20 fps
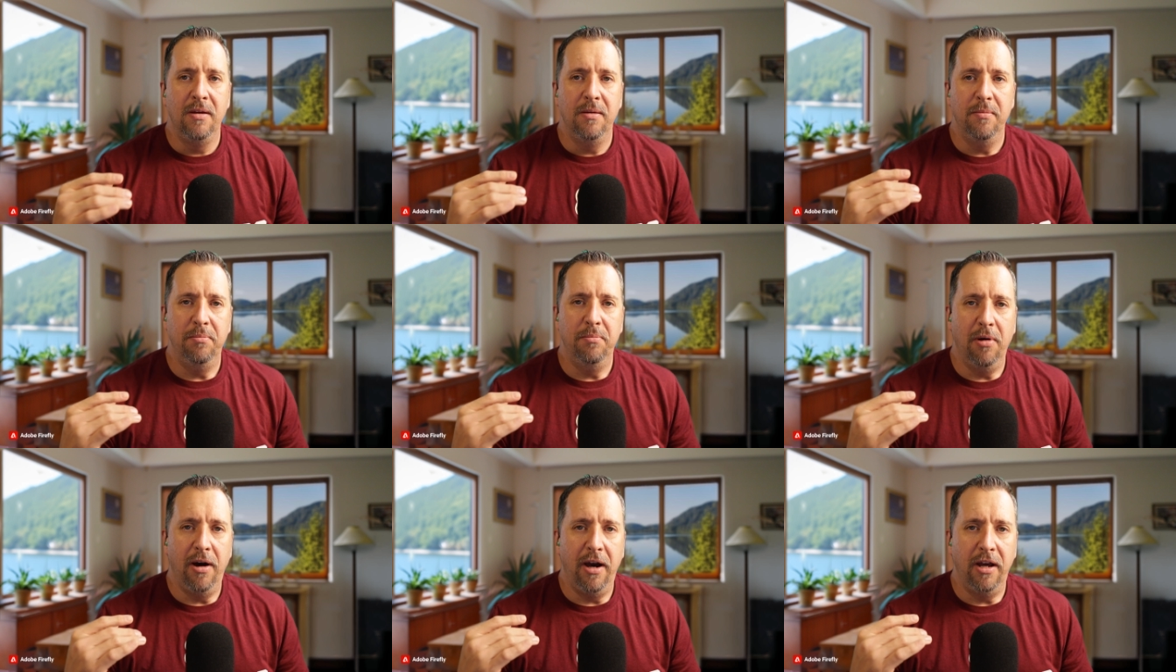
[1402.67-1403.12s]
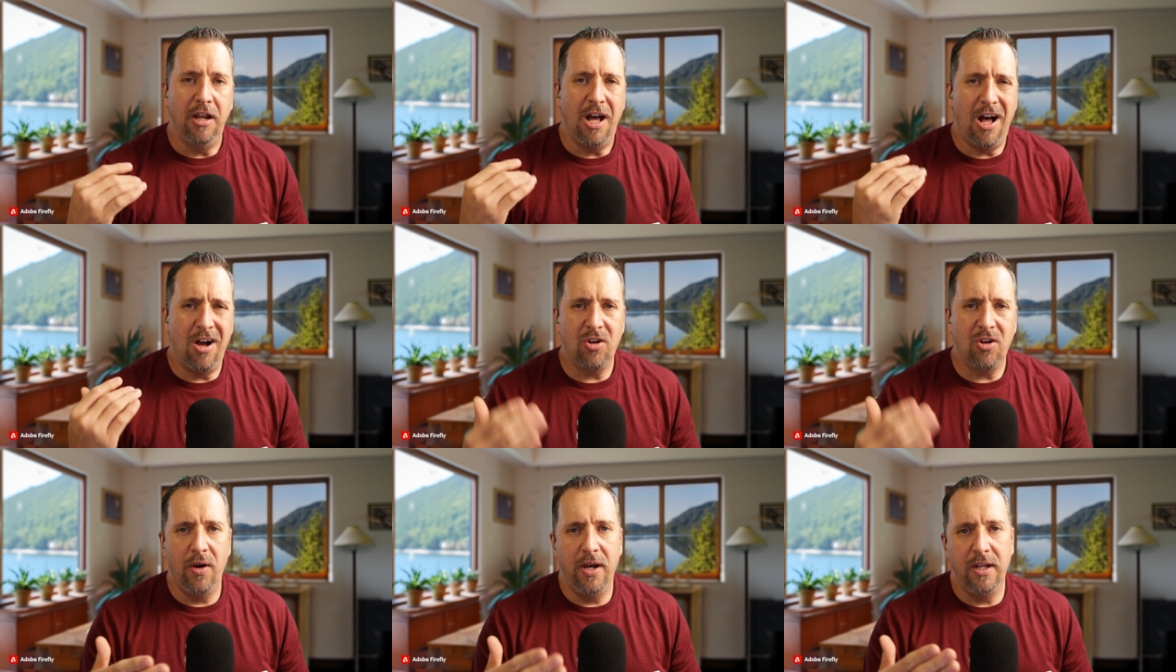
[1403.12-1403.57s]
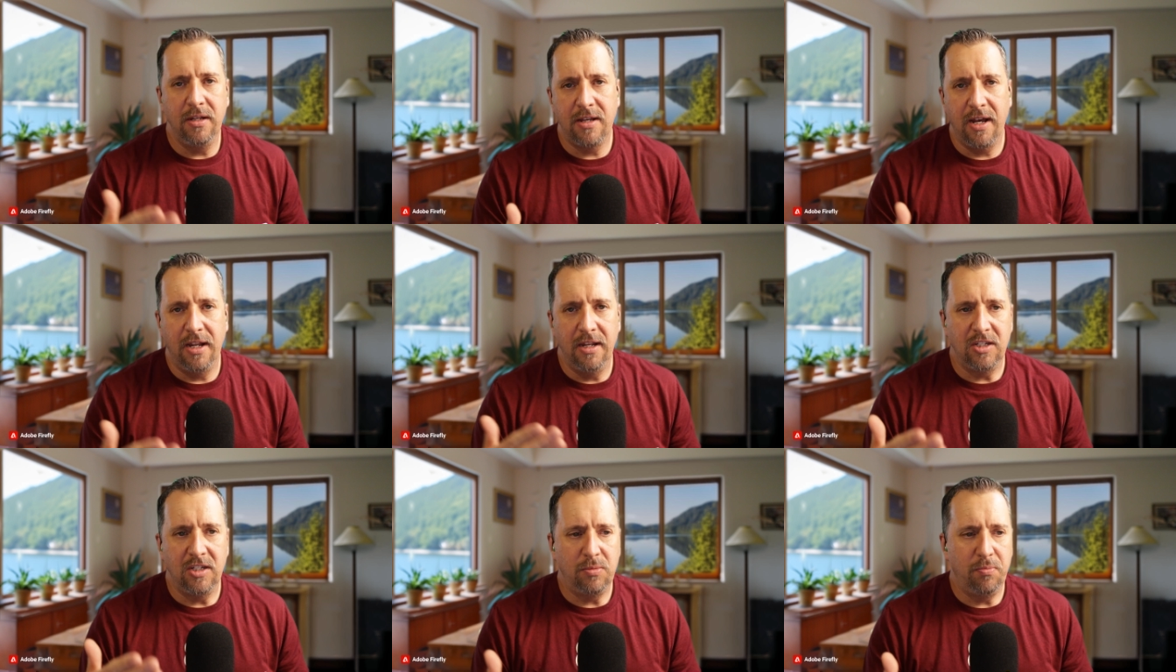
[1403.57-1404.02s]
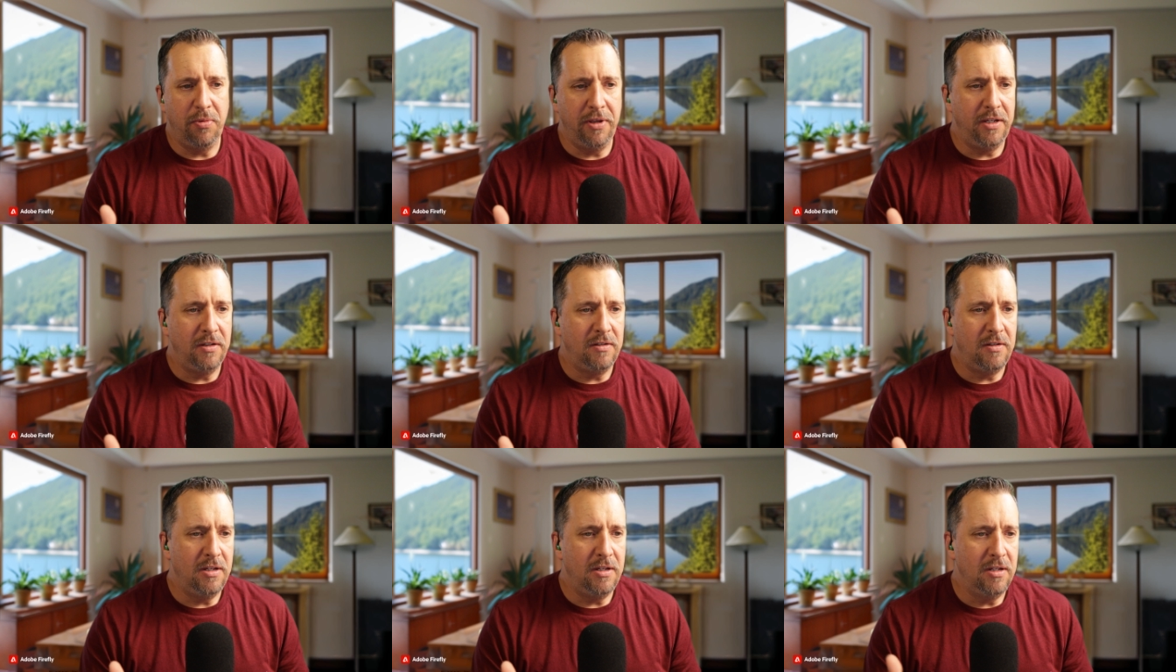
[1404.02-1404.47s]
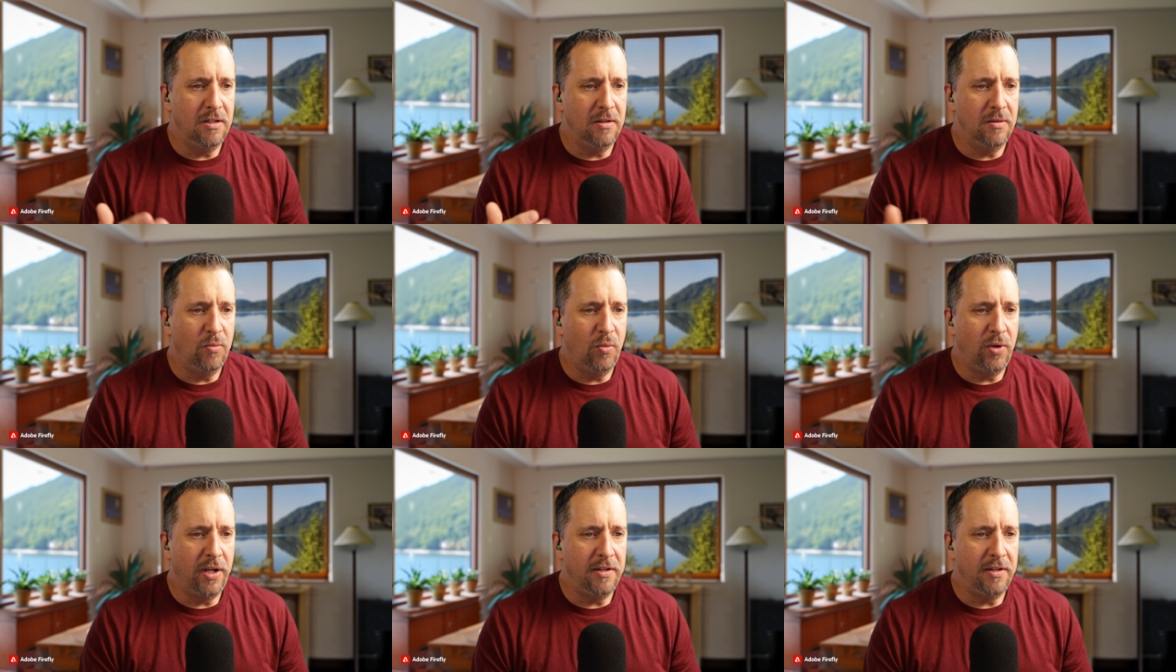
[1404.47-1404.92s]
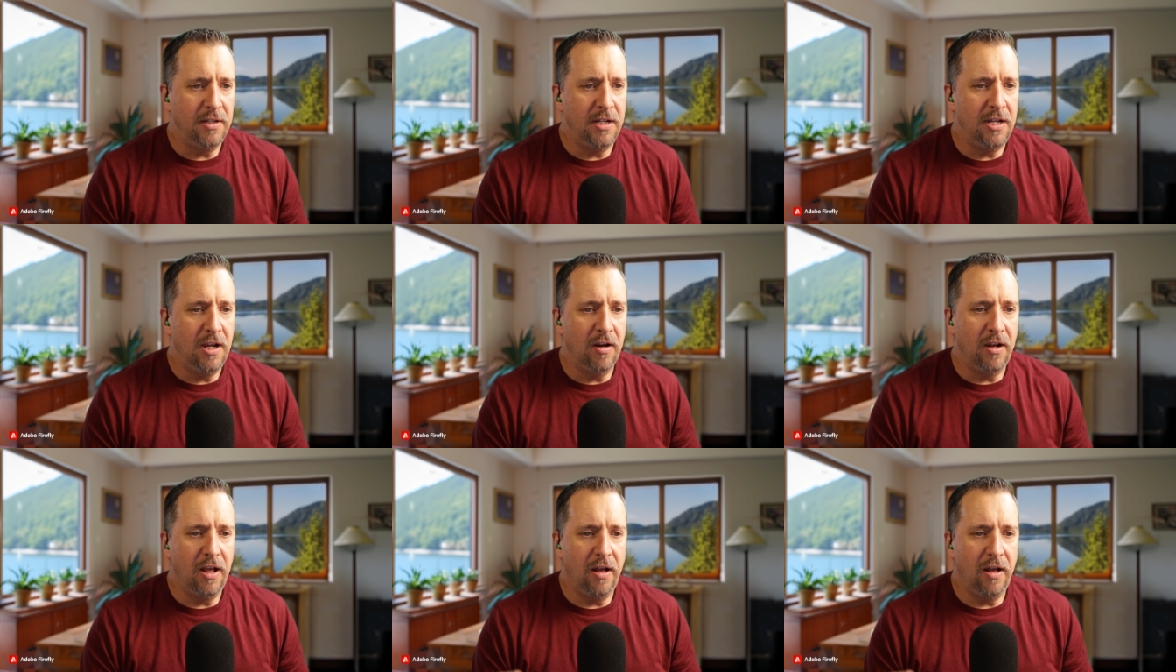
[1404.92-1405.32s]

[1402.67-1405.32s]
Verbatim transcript: but I'll go ahead and kind of explain to you what I did here.